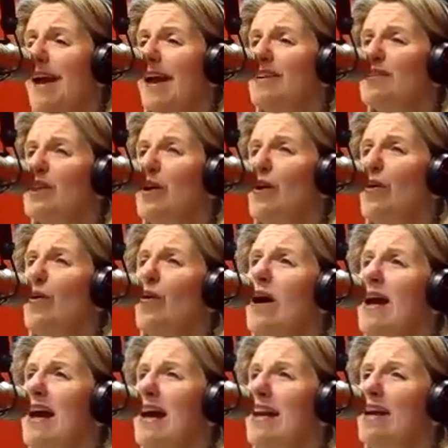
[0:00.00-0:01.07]
So,
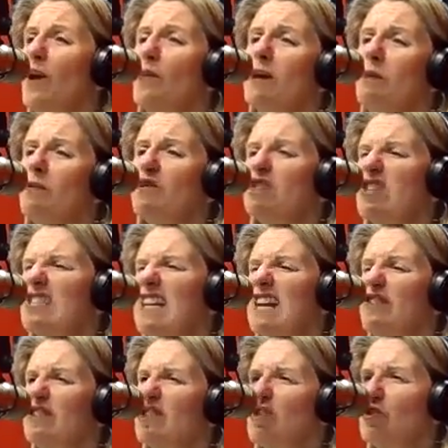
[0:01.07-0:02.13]
people just think
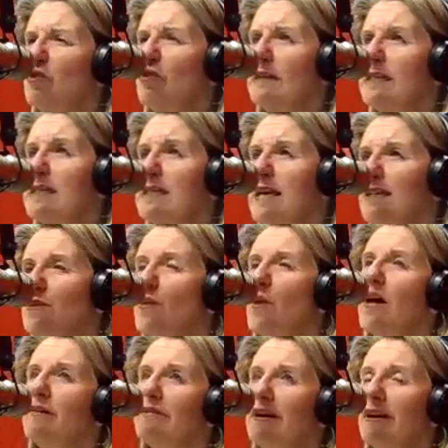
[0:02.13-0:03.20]
of insurance as,
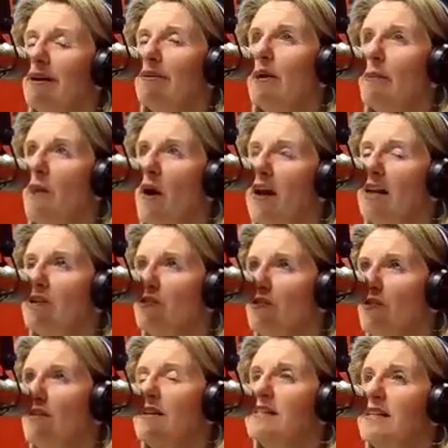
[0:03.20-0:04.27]
well, I buy
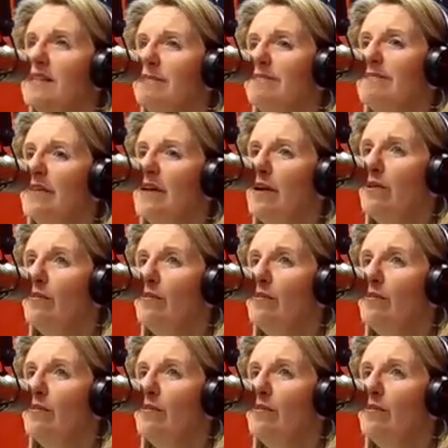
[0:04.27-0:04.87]
insurance and,